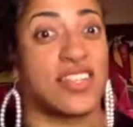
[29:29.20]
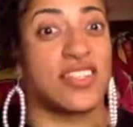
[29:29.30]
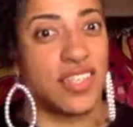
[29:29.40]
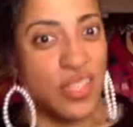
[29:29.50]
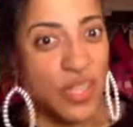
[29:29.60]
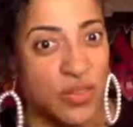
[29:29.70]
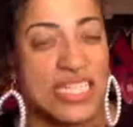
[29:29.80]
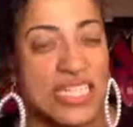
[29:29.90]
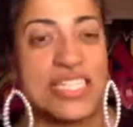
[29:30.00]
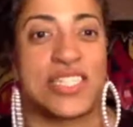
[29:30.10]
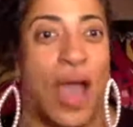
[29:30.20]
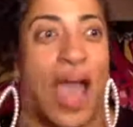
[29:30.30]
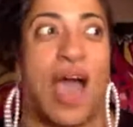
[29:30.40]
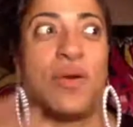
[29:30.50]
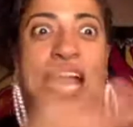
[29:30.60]
a solution. So
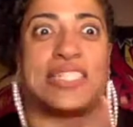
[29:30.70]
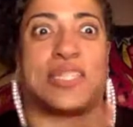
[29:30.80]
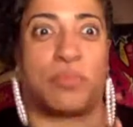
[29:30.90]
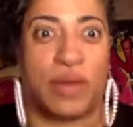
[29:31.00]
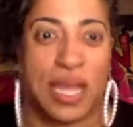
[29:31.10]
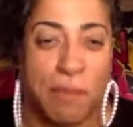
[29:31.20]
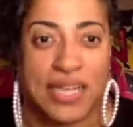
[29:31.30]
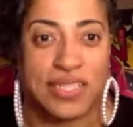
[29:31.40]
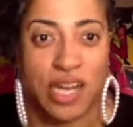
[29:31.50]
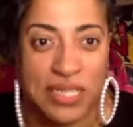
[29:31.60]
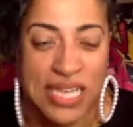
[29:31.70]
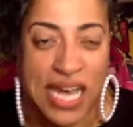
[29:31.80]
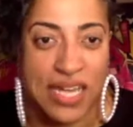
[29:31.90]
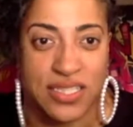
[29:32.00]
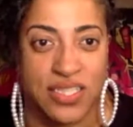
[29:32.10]
I would like to bring my
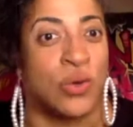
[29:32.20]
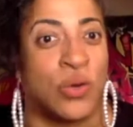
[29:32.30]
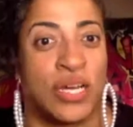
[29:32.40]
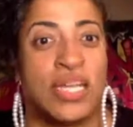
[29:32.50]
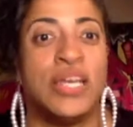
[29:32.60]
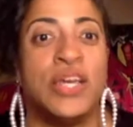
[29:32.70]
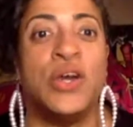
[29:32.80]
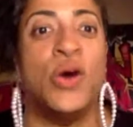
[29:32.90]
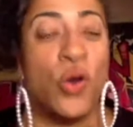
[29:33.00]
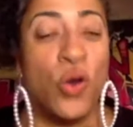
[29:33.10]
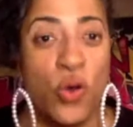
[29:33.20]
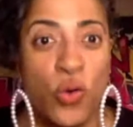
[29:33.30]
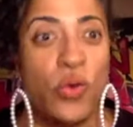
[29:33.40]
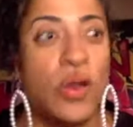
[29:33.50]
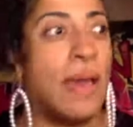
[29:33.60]
dermatologist on,
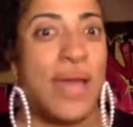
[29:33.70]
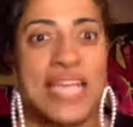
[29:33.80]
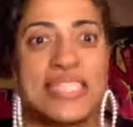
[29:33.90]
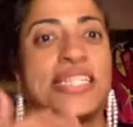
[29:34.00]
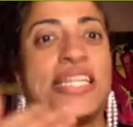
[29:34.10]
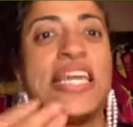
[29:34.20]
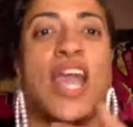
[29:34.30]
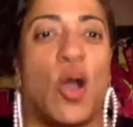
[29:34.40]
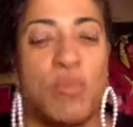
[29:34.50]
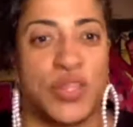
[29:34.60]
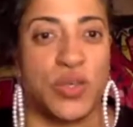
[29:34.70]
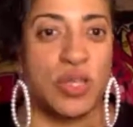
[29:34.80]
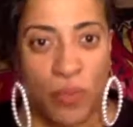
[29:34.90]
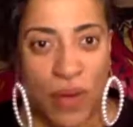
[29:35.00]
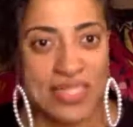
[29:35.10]
who basically helped me through
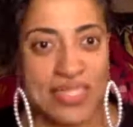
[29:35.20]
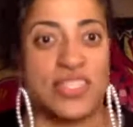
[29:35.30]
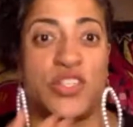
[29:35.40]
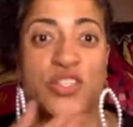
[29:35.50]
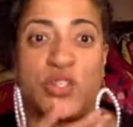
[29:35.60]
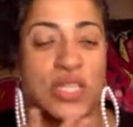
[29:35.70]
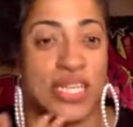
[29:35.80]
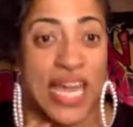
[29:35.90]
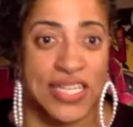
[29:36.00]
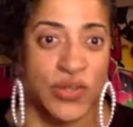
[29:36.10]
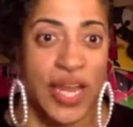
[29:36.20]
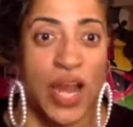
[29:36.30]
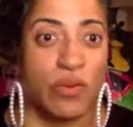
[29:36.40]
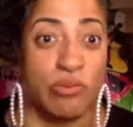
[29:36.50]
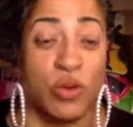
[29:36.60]
the process to do the laser
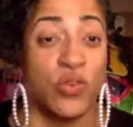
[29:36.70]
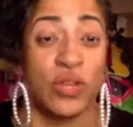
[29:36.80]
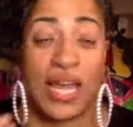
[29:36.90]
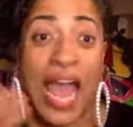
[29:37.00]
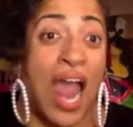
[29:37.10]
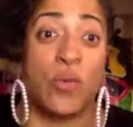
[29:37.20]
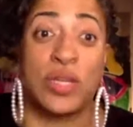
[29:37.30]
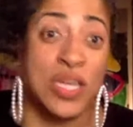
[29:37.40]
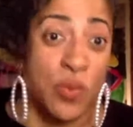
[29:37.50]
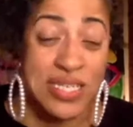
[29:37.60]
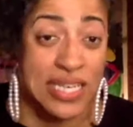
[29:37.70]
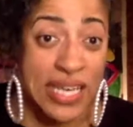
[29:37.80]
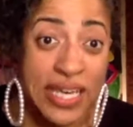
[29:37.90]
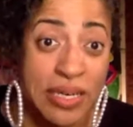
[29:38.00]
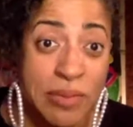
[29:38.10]
hair removal. Like, I really wasn't
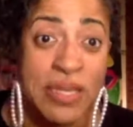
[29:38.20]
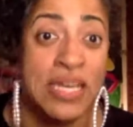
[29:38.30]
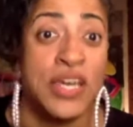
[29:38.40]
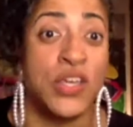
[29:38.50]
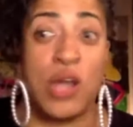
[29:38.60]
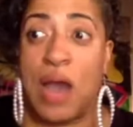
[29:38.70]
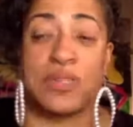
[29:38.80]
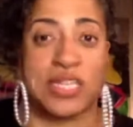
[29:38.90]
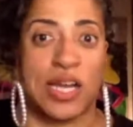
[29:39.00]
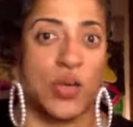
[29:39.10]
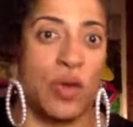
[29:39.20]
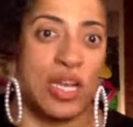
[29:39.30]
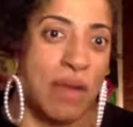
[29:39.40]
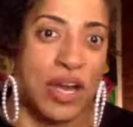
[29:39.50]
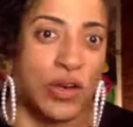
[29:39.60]
hip. I was talking to one
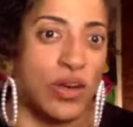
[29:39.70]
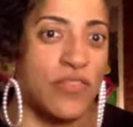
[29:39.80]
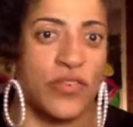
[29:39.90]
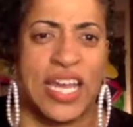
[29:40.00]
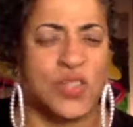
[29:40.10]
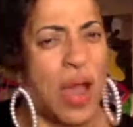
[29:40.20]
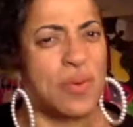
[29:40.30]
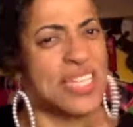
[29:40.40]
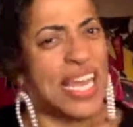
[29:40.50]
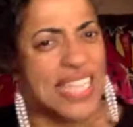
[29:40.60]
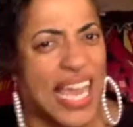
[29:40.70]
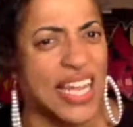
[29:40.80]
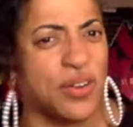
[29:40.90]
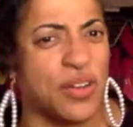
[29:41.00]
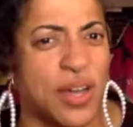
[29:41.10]
of my girlfriends where I was like, dang,
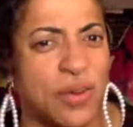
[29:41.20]
girl,